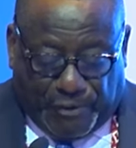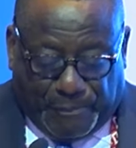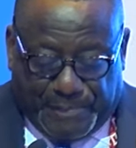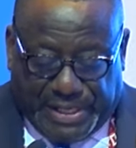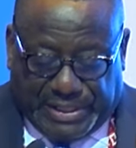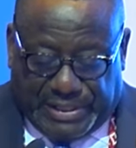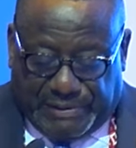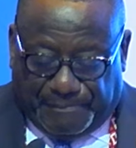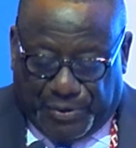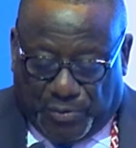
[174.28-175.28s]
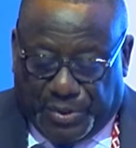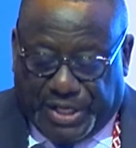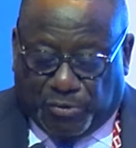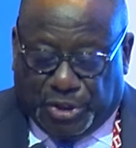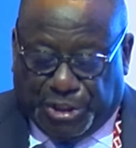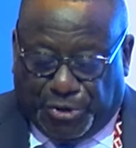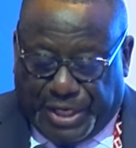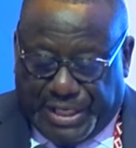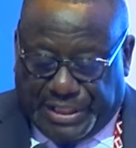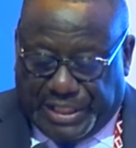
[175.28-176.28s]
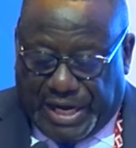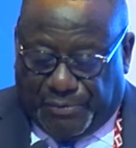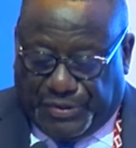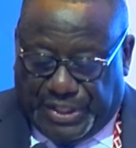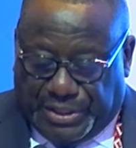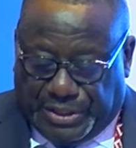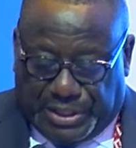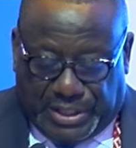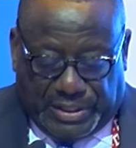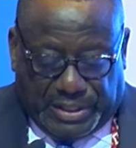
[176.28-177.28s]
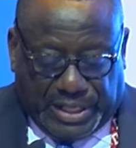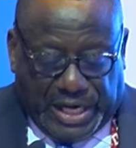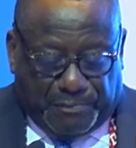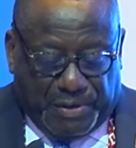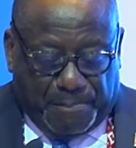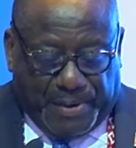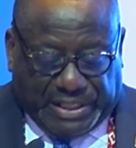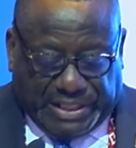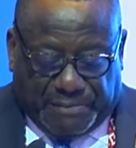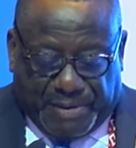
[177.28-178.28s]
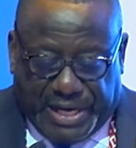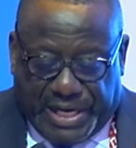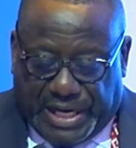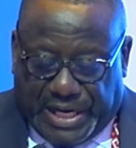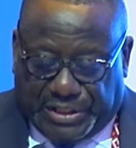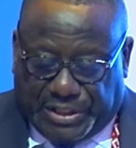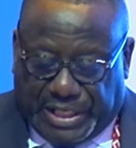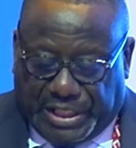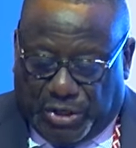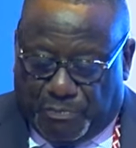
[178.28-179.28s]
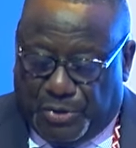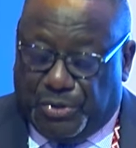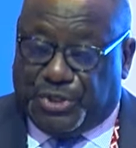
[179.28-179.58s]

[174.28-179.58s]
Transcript: development without interrogating how these can be impacted by enhanced and global